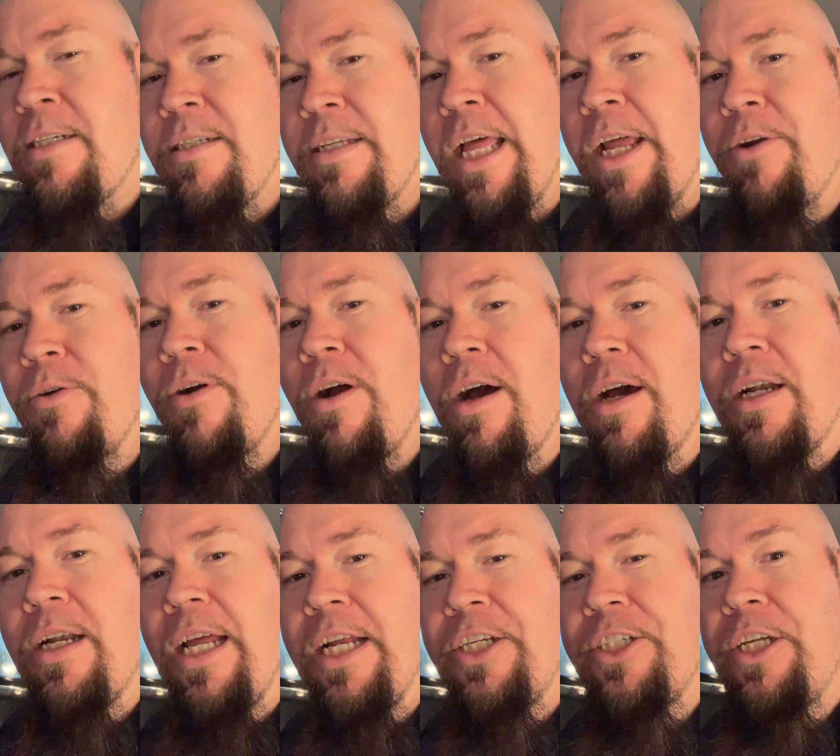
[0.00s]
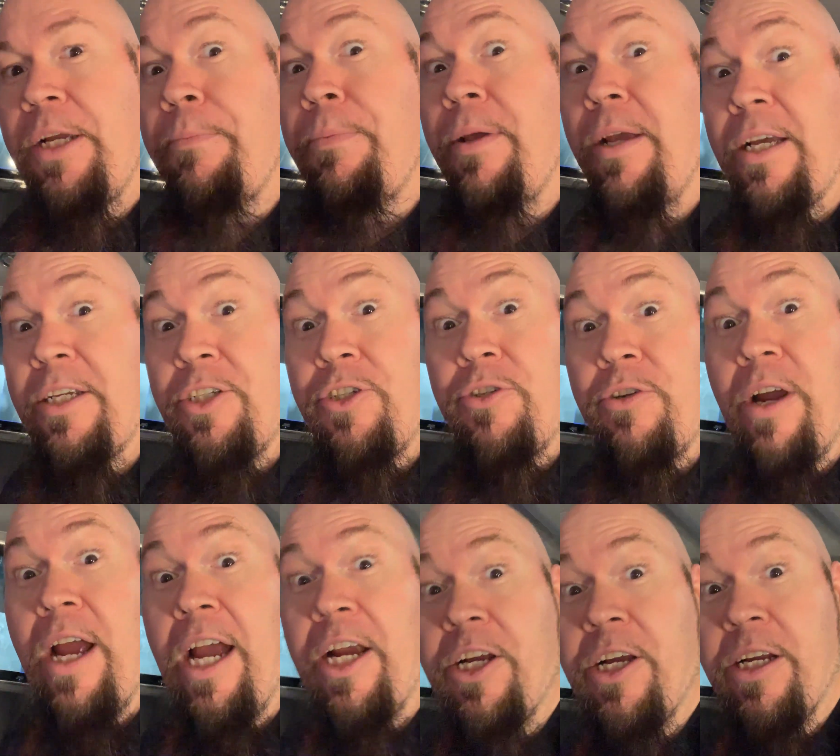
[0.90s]
later on, like GPS
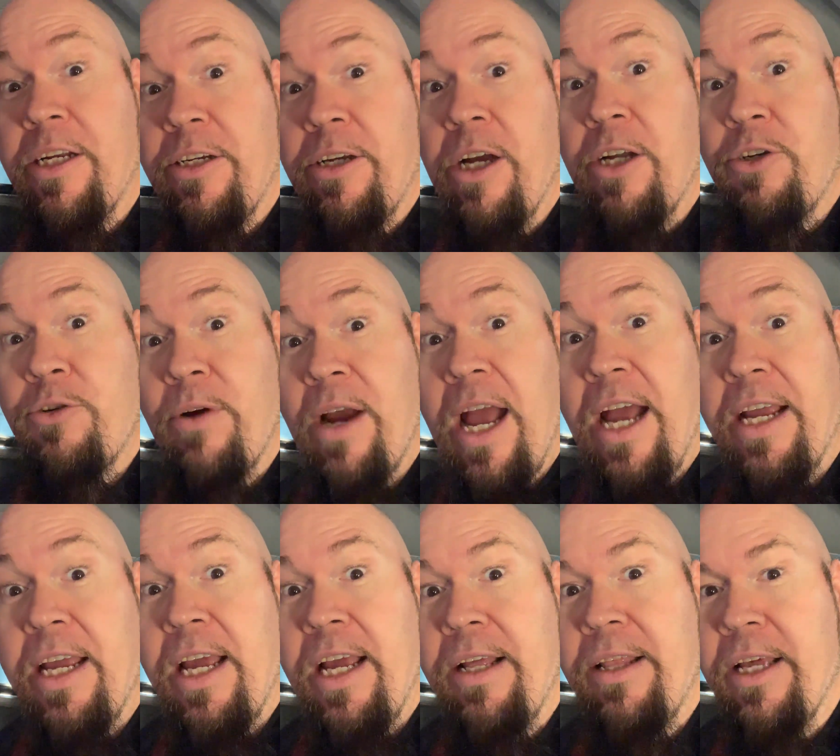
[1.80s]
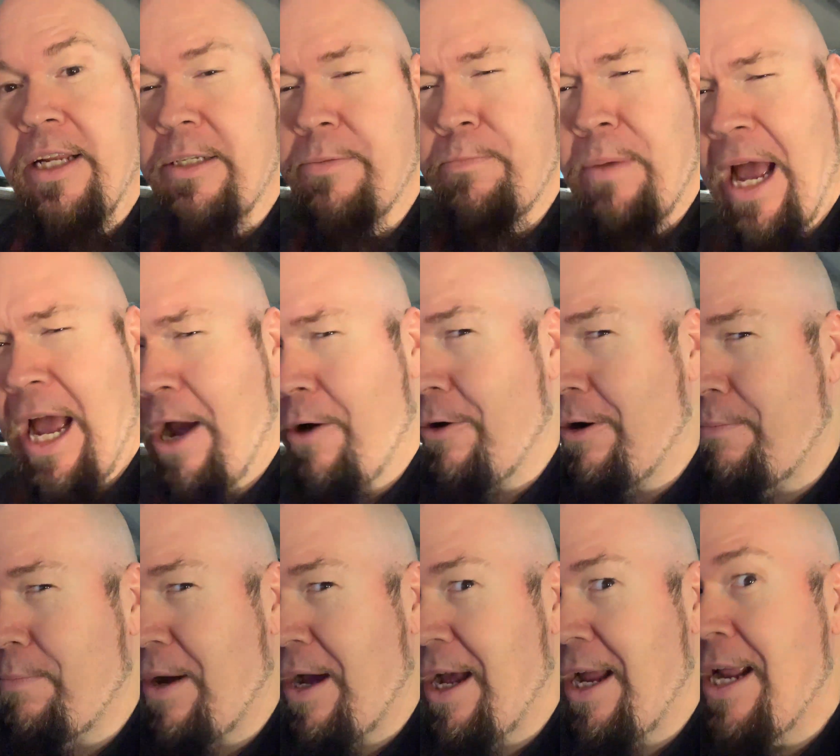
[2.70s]
tracking that's
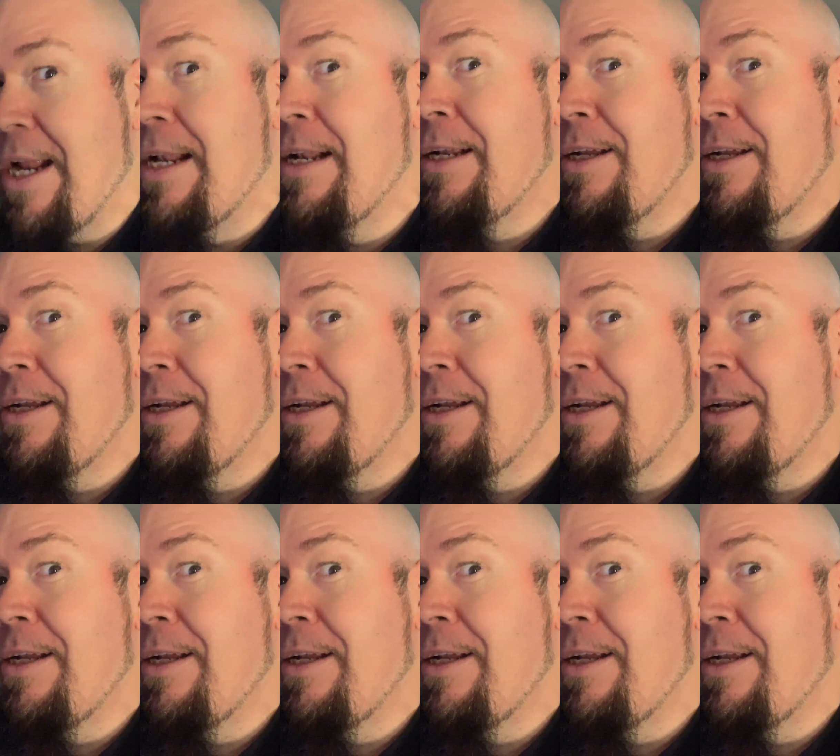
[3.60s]
powered by